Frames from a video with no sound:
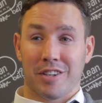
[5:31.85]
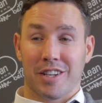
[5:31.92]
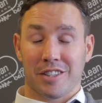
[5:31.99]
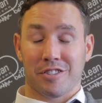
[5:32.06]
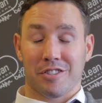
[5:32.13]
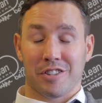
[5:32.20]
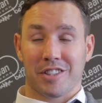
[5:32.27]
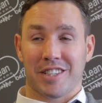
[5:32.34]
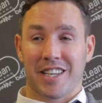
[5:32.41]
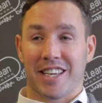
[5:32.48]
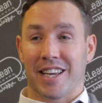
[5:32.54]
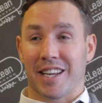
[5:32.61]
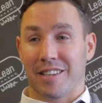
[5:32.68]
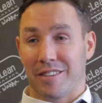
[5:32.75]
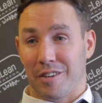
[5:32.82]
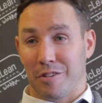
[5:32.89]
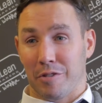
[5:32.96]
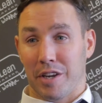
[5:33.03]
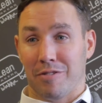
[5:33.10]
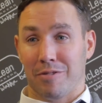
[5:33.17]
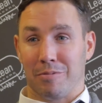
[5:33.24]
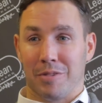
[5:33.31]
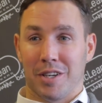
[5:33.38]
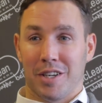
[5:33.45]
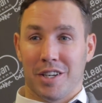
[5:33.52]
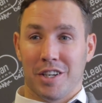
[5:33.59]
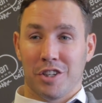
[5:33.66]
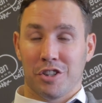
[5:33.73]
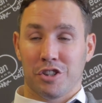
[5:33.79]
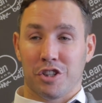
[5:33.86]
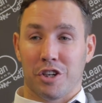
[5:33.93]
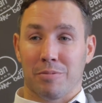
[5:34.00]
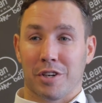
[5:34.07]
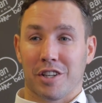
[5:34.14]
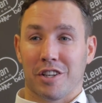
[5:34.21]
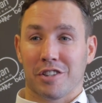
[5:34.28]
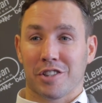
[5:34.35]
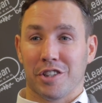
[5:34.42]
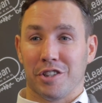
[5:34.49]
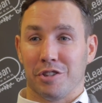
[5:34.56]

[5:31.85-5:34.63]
That's not to take anything away from Stuart McCloskey,